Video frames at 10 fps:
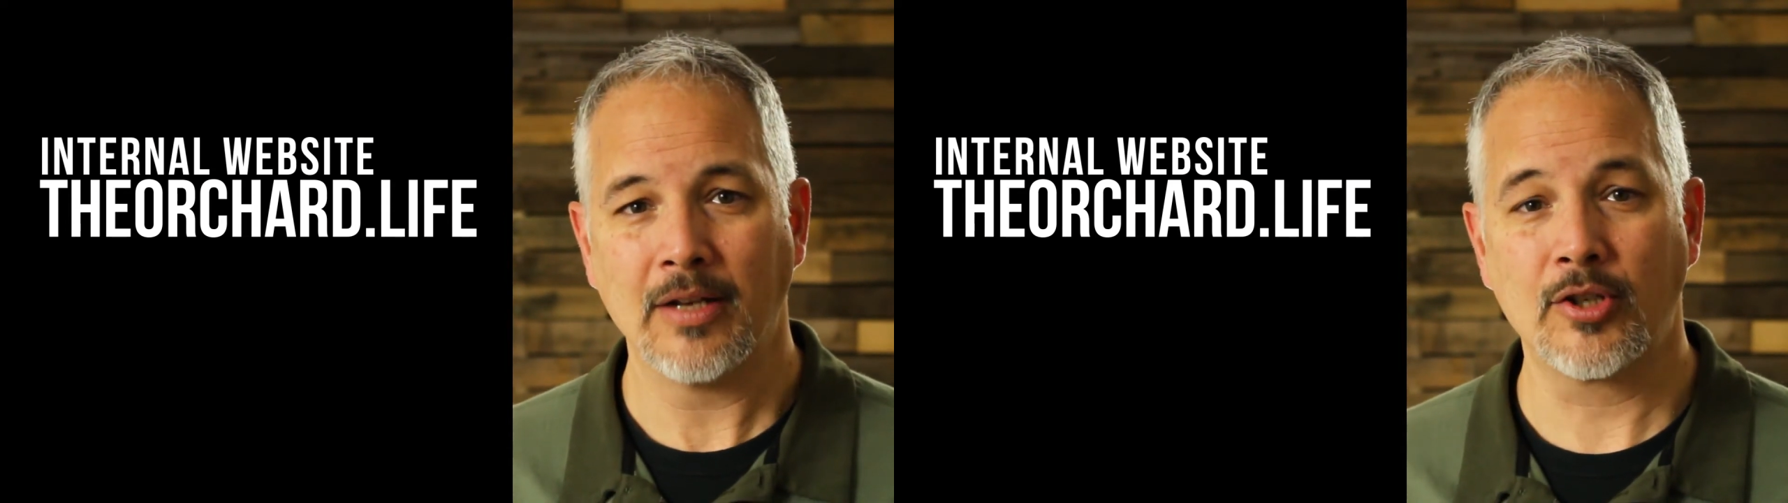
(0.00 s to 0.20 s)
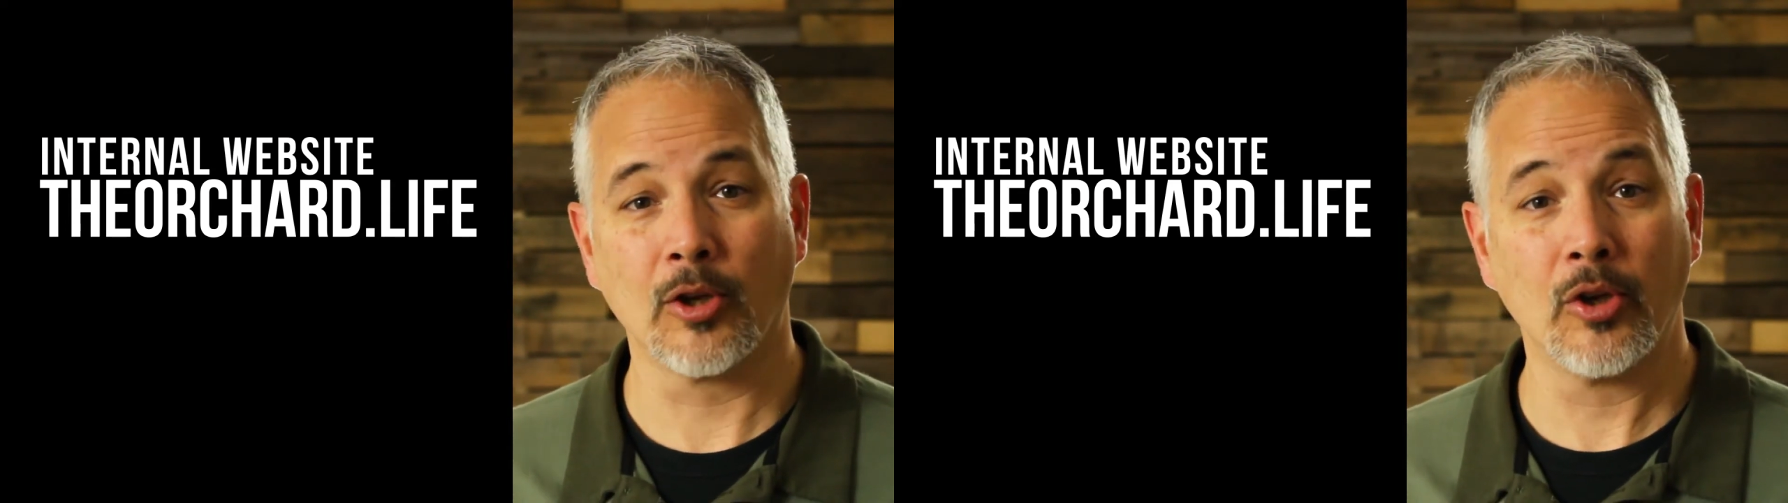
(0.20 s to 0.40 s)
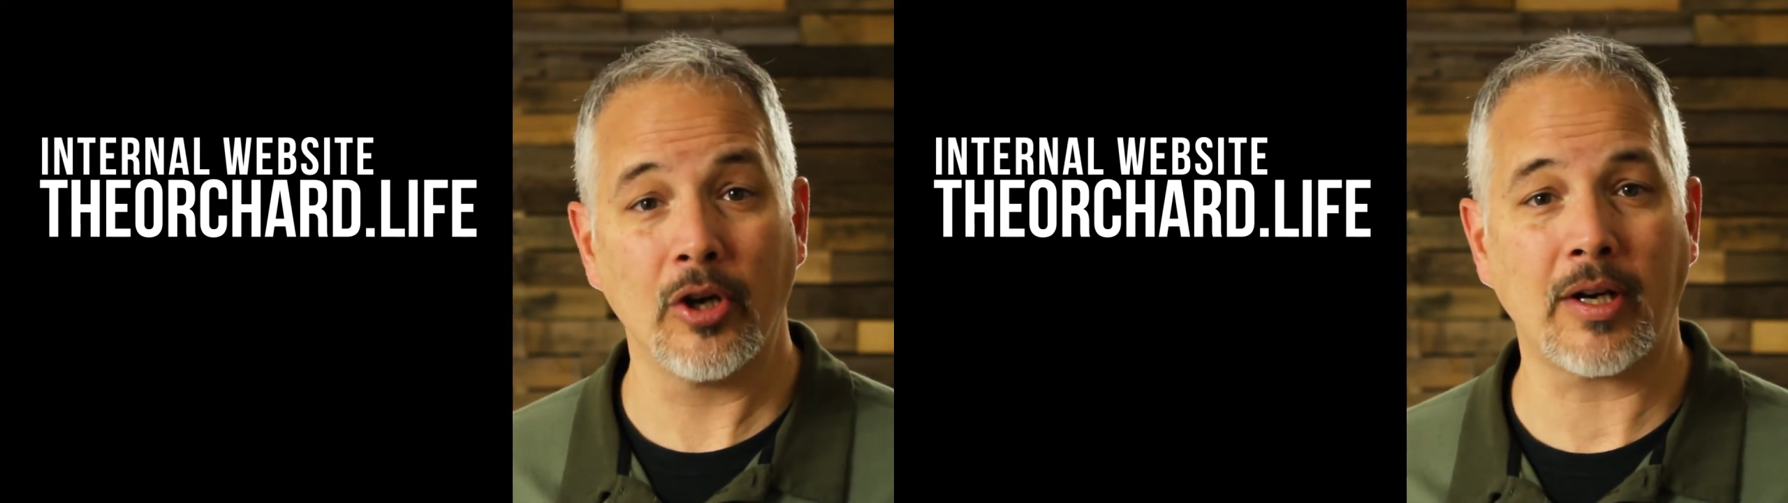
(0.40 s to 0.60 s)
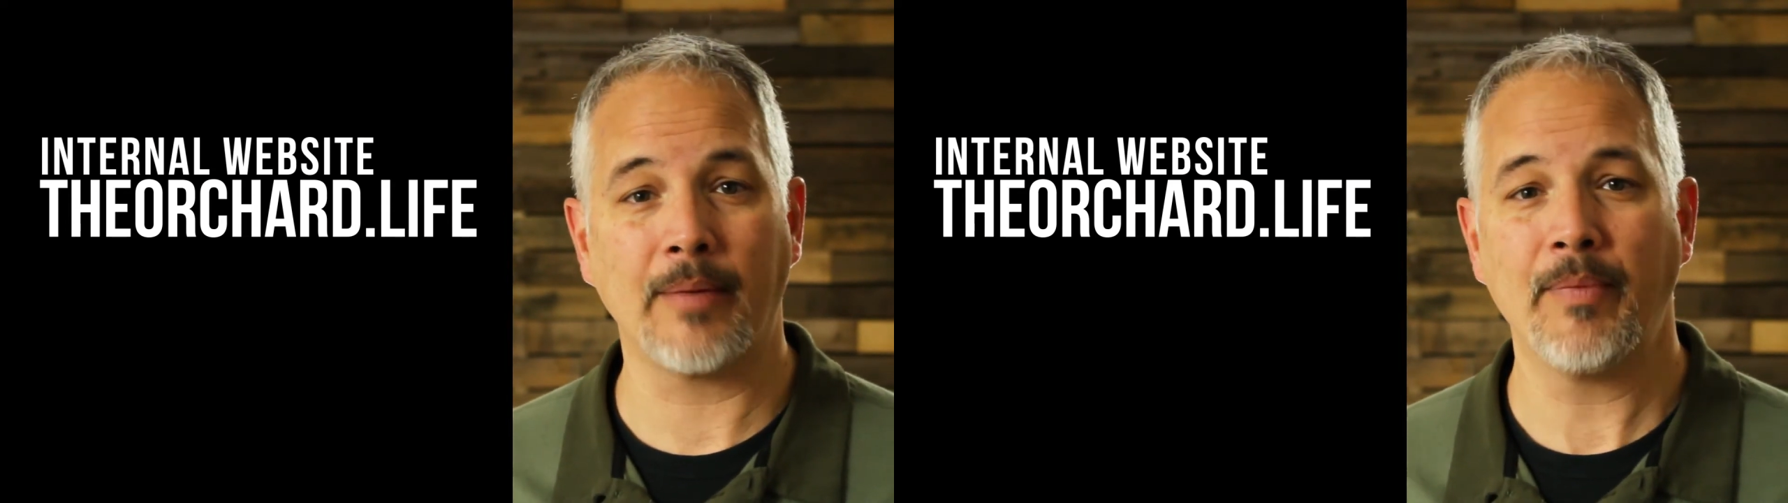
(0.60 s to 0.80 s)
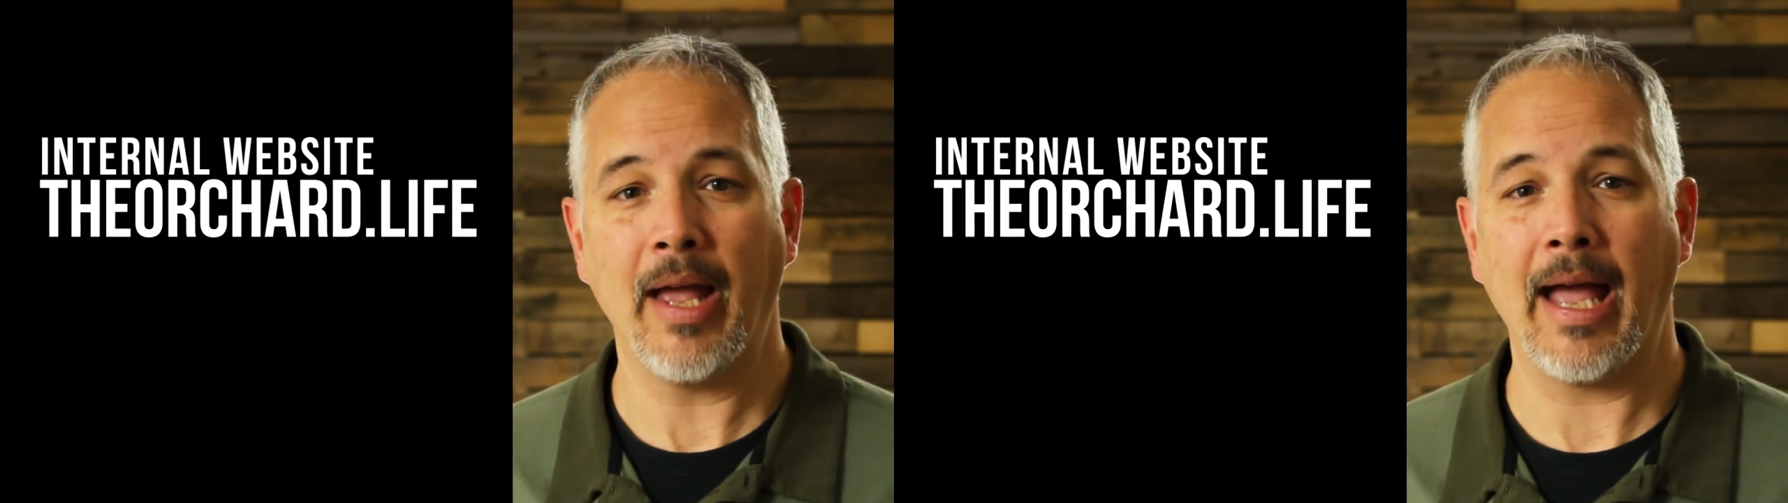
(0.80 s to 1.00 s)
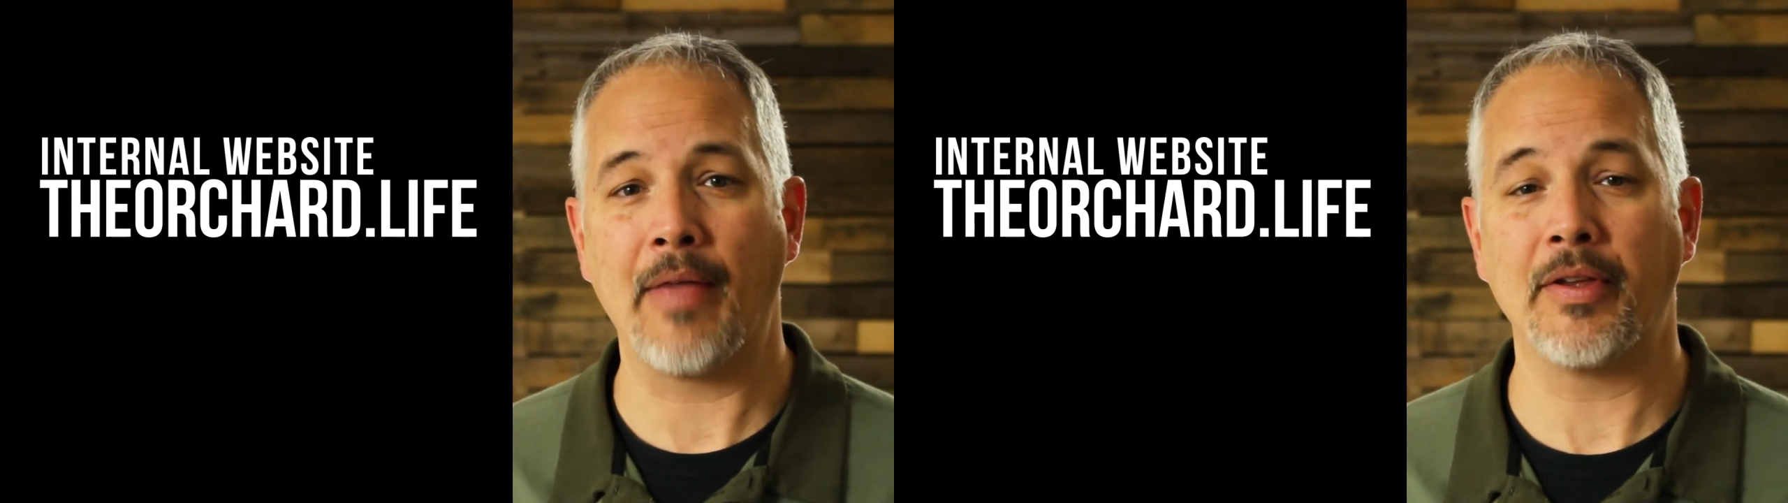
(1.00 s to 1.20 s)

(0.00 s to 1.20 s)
to look at